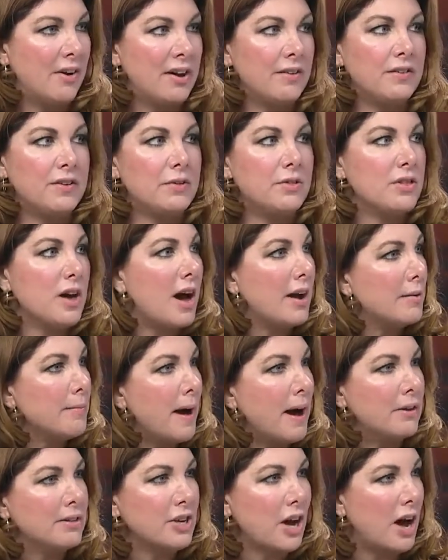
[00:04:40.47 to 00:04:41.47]
Have you thought
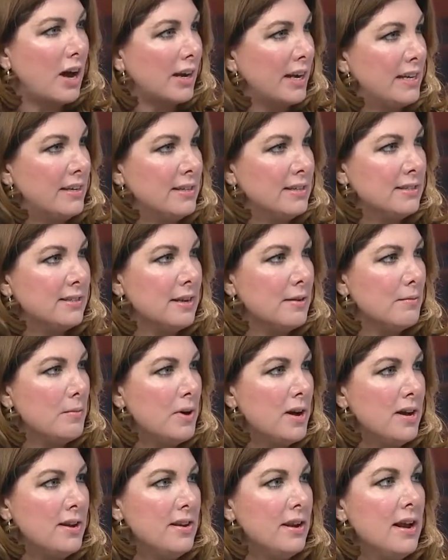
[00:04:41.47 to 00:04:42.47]
about talking to
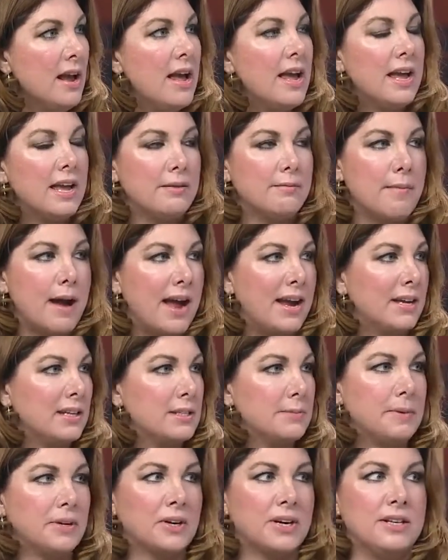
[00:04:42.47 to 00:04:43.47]
someone? In my
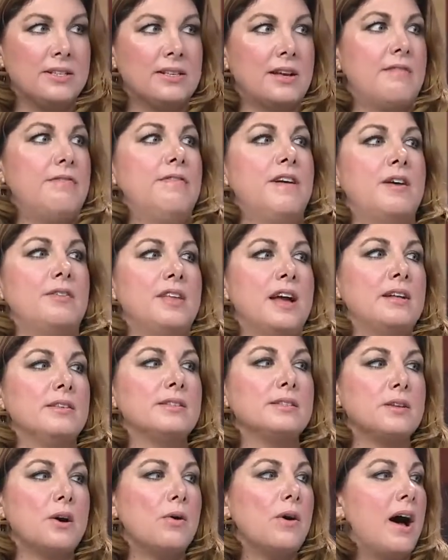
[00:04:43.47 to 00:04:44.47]
experience, I found that
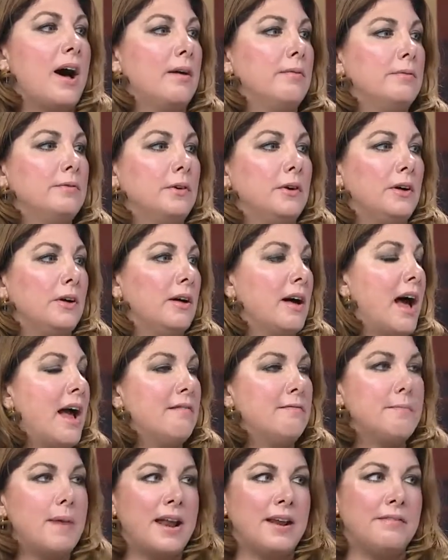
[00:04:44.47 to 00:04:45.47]
so helpful.
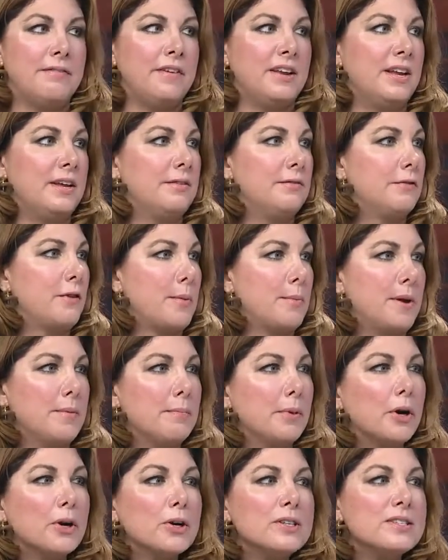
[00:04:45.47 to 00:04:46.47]
I've benefited from it
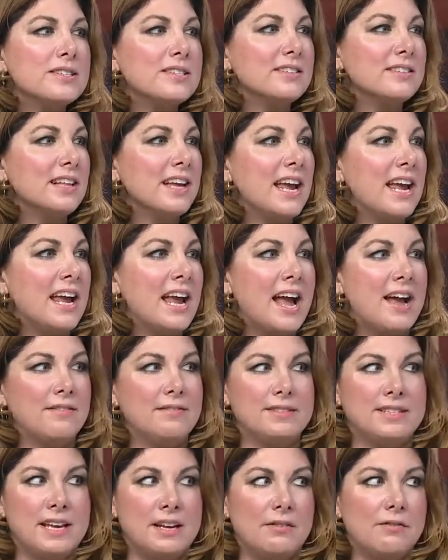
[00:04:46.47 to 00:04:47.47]
personally.
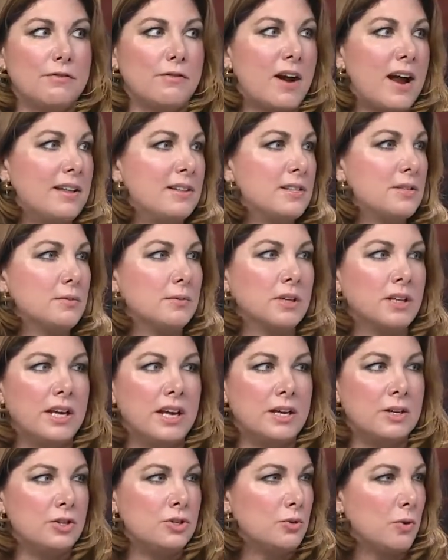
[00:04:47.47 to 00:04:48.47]
I've seen friends
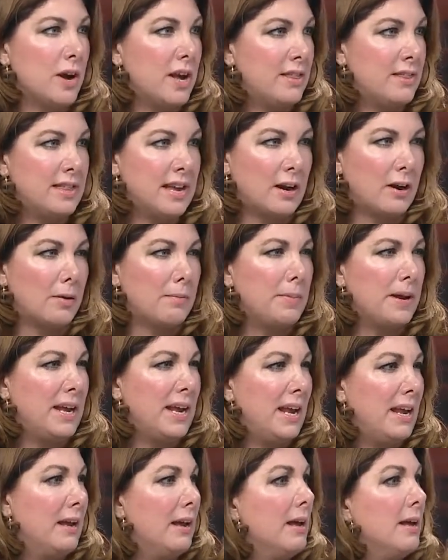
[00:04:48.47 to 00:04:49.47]
really enjoy
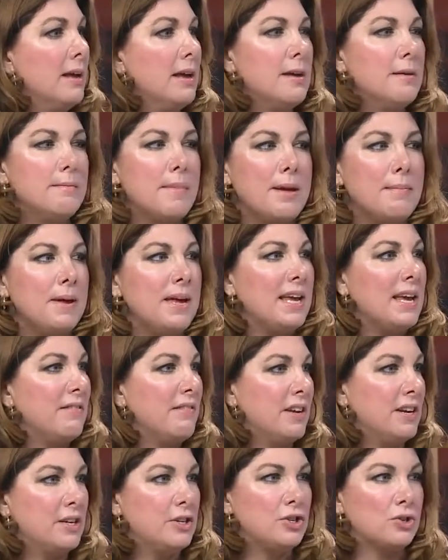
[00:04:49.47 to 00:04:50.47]
therapy. Maybe
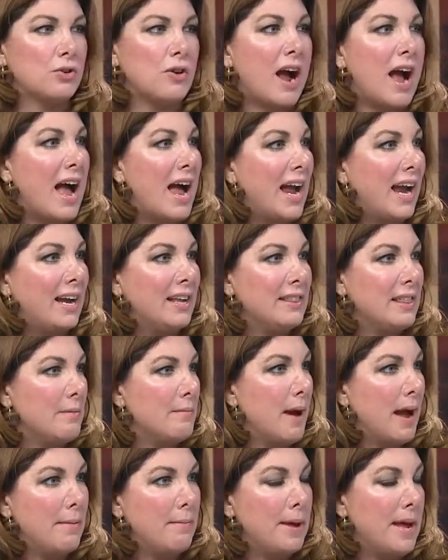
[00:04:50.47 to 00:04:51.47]
give it a try. They
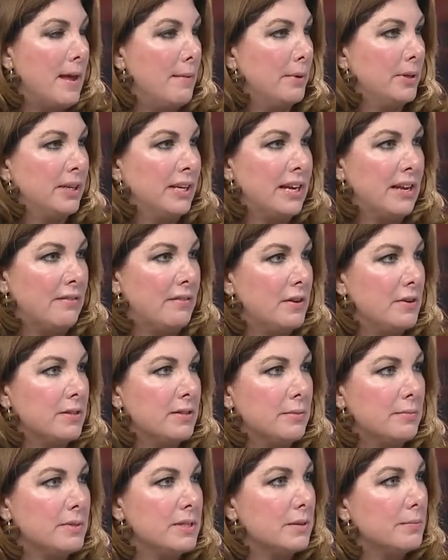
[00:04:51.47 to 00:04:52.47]
might be able to give you
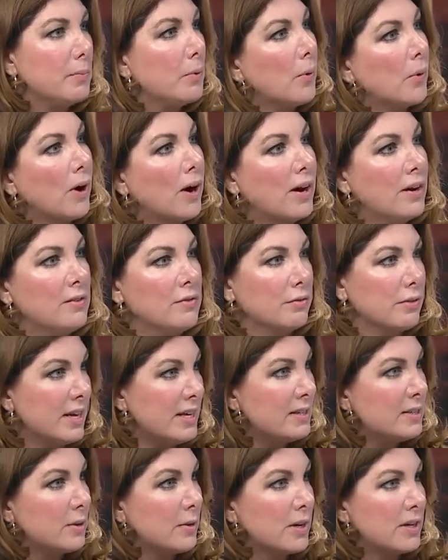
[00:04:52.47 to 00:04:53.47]
some support and mm-hmm.
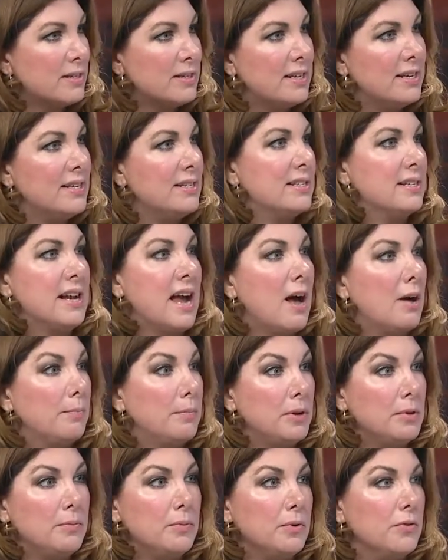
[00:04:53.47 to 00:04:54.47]
resources and
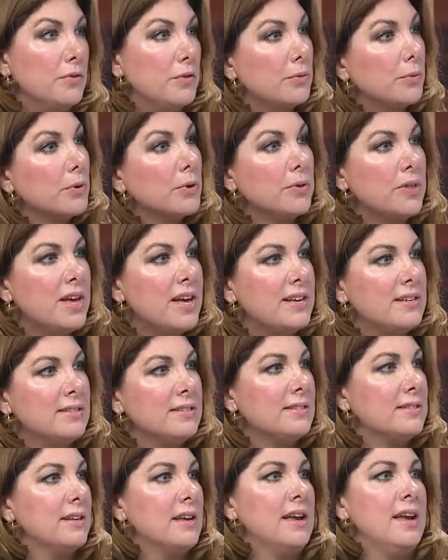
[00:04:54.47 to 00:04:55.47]
help you move through
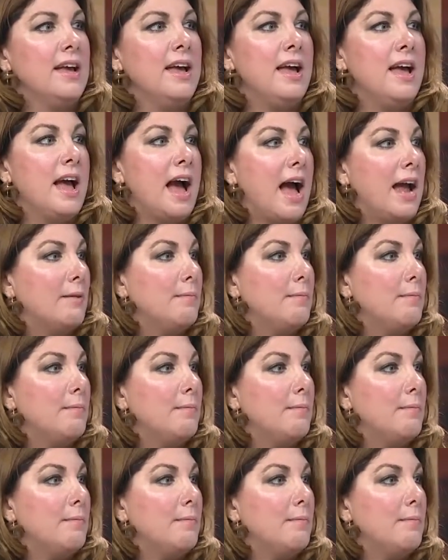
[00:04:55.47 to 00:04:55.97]
this. Okay.